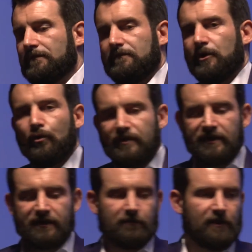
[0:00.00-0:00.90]
no
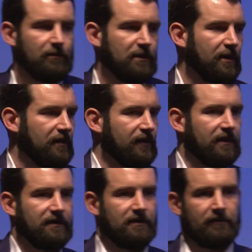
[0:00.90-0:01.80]
system can be
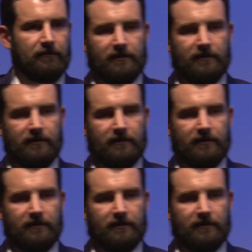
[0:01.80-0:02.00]
perfectly secured.